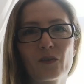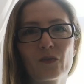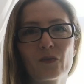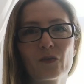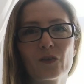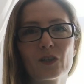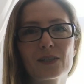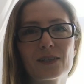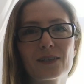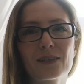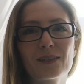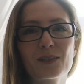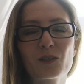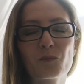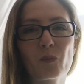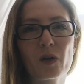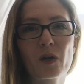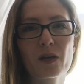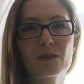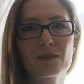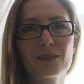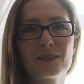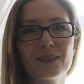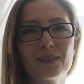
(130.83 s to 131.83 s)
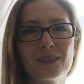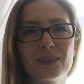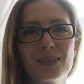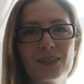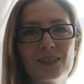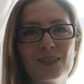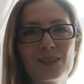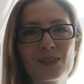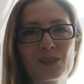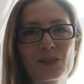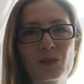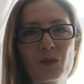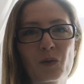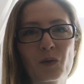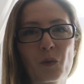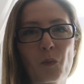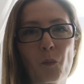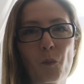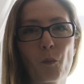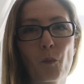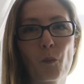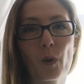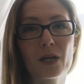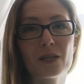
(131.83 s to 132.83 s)
The second method is
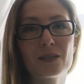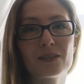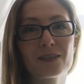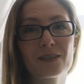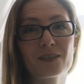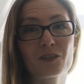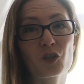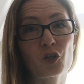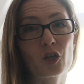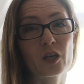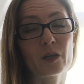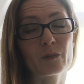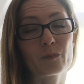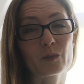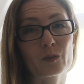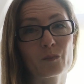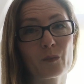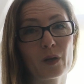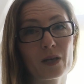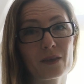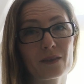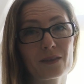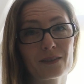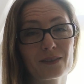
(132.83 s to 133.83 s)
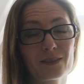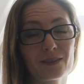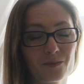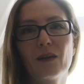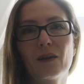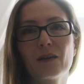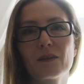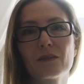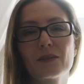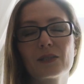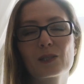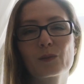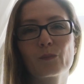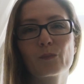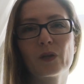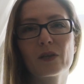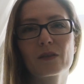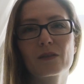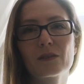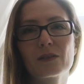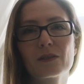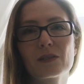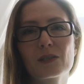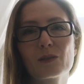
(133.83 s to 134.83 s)
basic shapes method. This
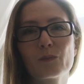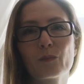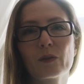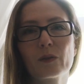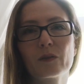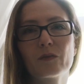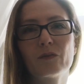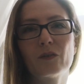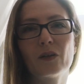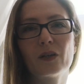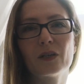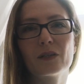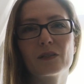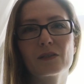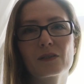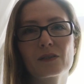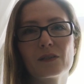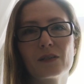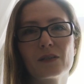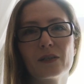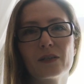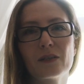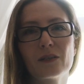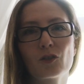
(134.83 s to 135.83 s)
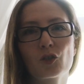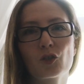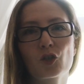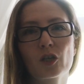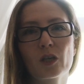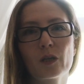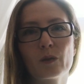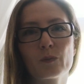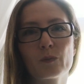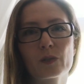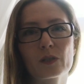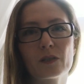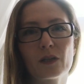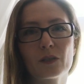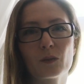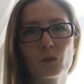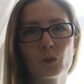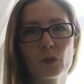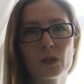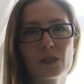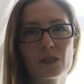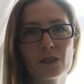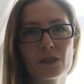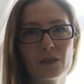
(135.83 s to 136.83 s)
method simplifies the shapes that
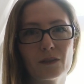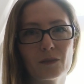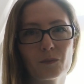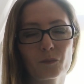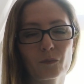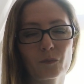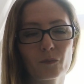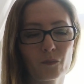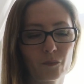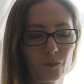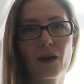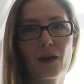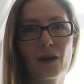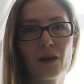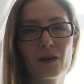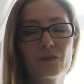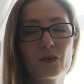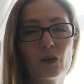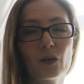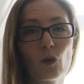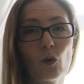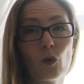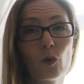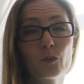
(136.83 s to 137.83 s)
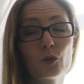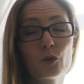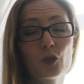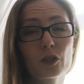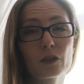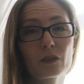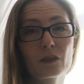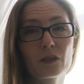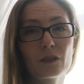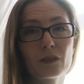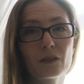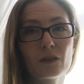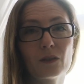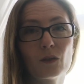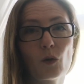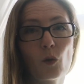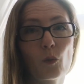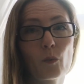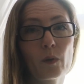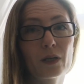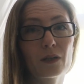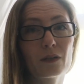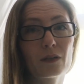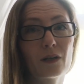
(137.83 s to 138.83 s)
we see. Every object, no
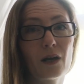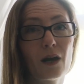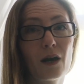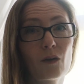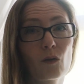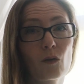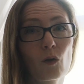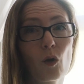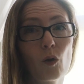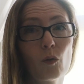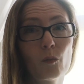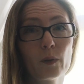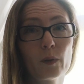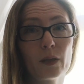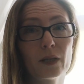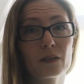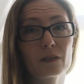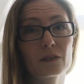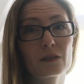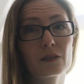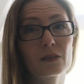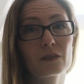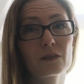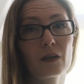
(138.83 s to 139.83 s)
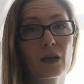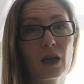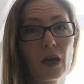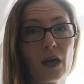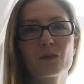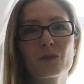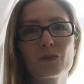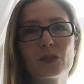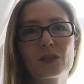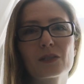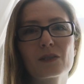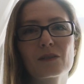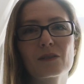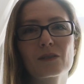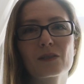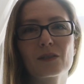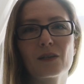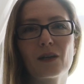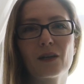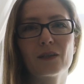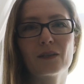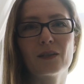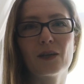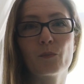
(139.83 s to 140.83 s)
matter how complex, fits
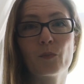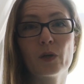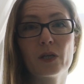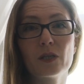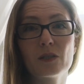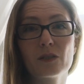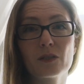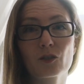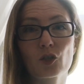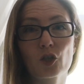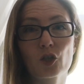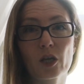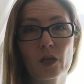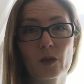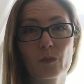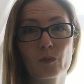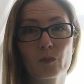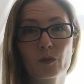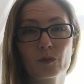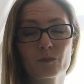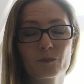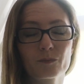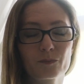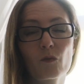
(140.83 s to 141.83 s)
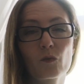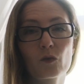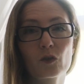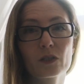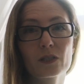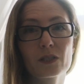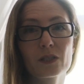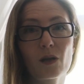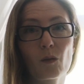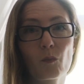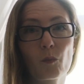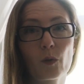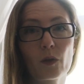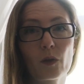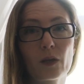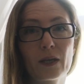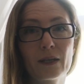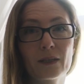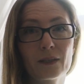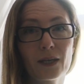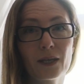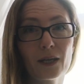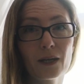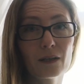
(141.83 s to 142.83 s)
inside a basic shape. For example,
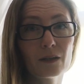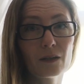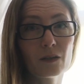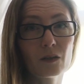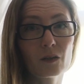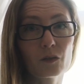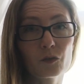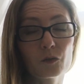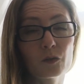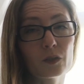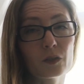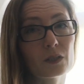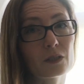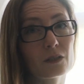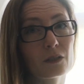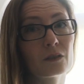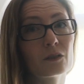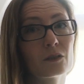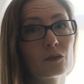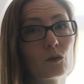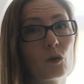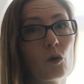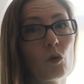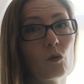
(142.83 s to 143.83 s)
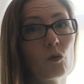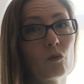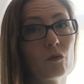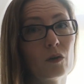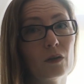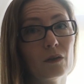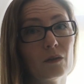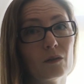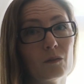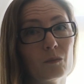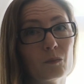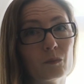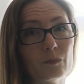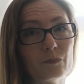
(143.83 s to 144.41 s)
an egg fits into oval.